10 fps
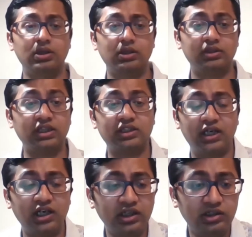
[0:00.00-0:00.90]
The
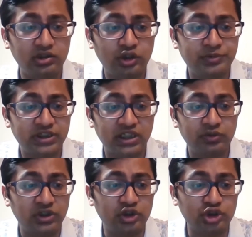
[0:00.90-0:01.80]
third object I
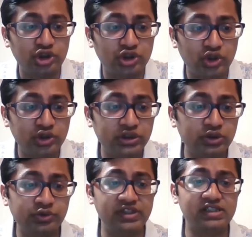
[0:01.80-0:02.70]
want to show
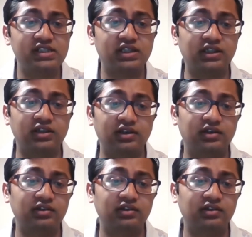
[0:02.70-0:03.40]
you is a